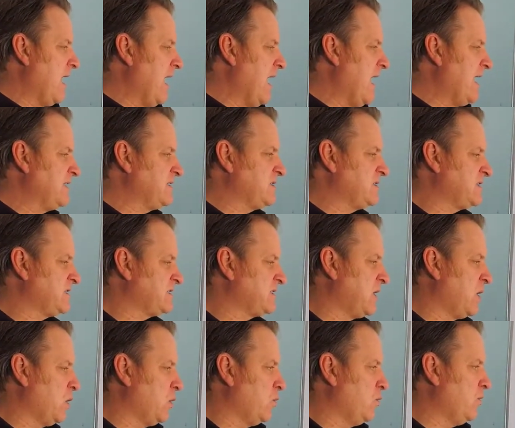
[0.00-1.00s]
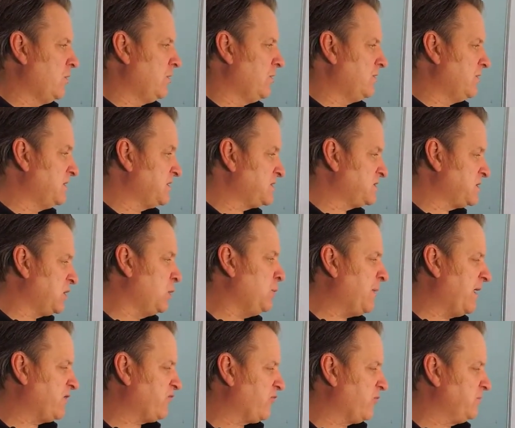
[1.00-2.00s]
And so there's two
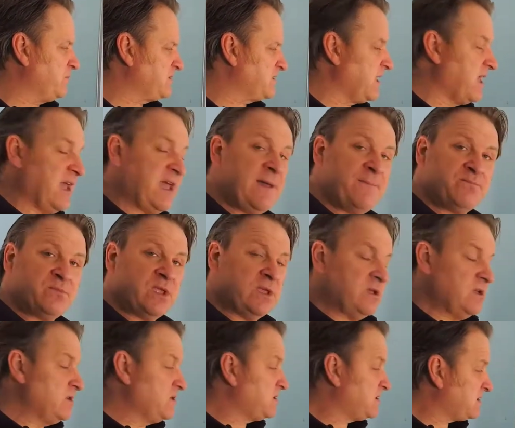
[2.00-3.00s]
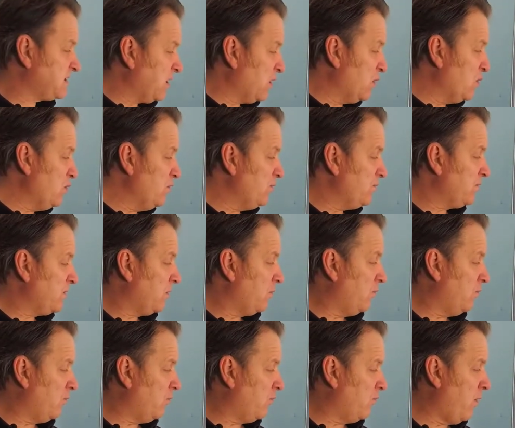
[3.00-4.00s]
bedrooms there. So
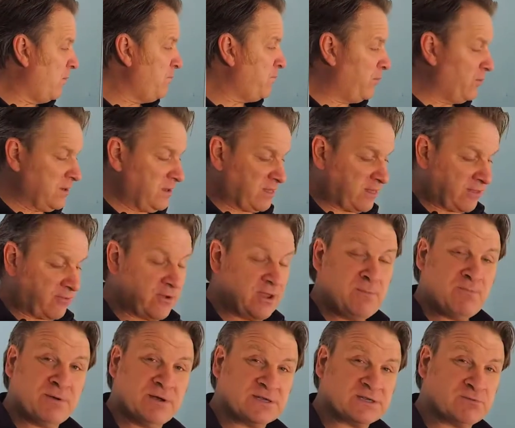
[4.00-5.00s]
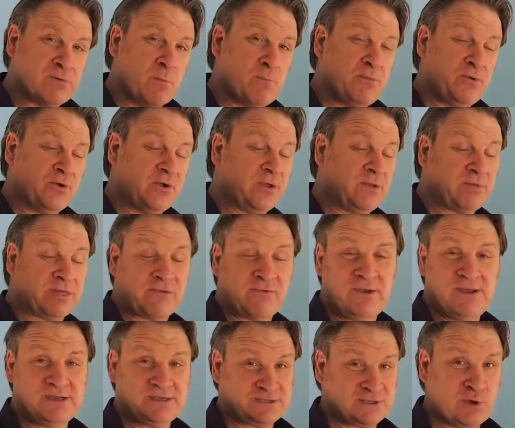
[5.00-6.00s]
1.3 plus
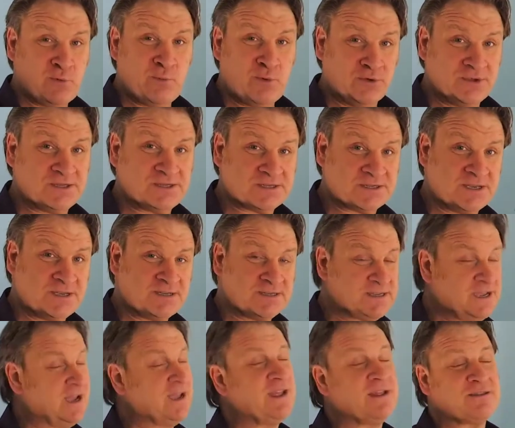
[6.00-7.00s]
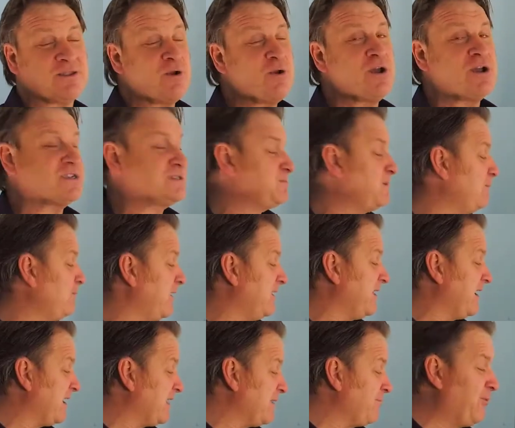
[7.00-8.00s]
1.3 is 2.6. Don't ask me where
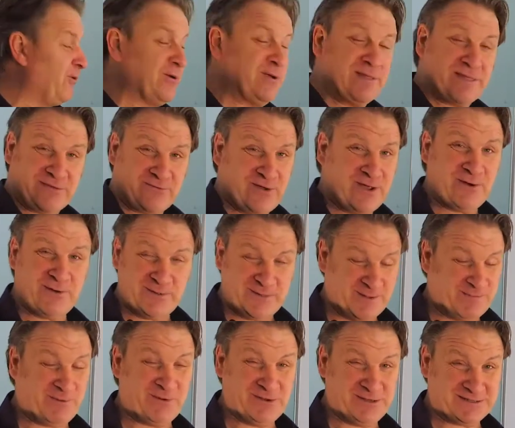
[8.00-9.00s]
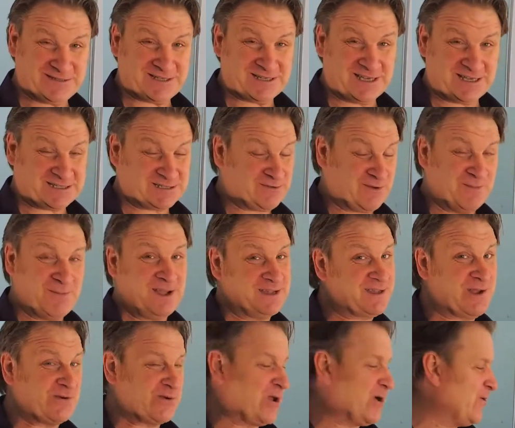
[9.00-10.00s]
they get the 0.3 or the 0.6 from. I
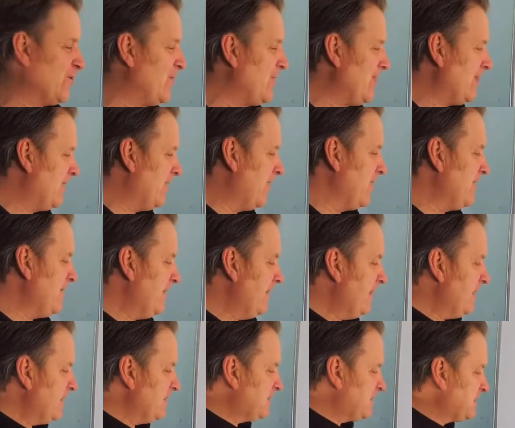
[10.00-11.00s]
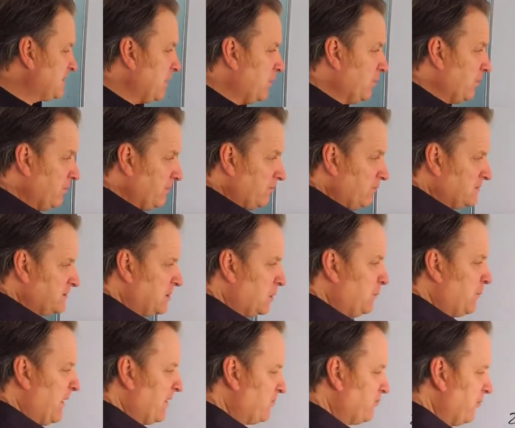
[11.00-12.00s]
don't know. All right. So
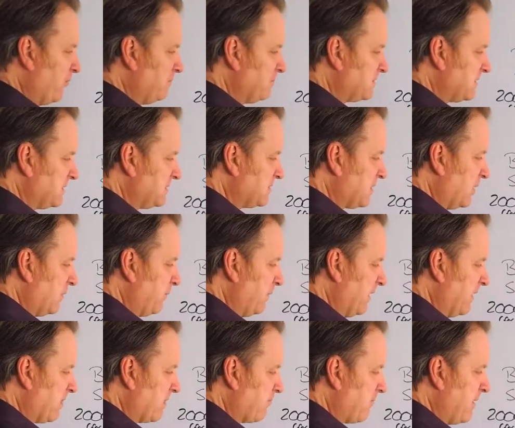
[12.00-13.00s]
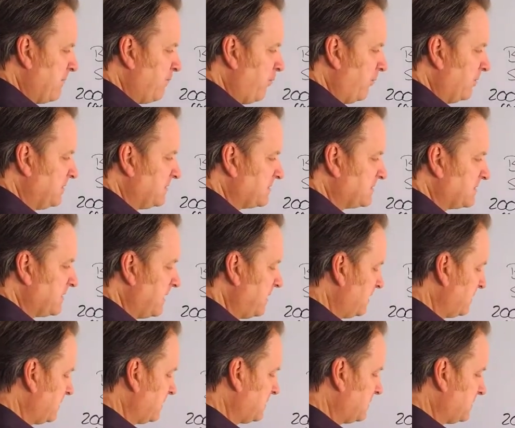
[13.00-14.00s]
two bedrooms is going to be
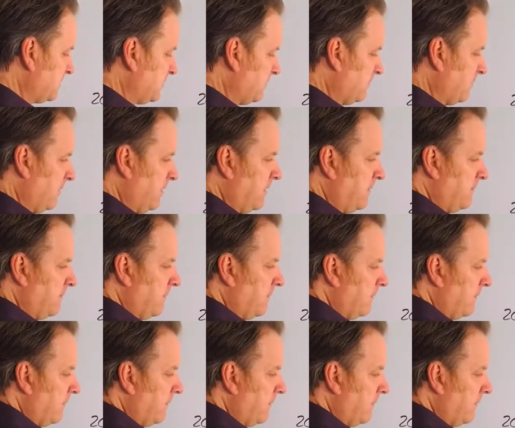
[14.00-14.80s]
3.6. Right.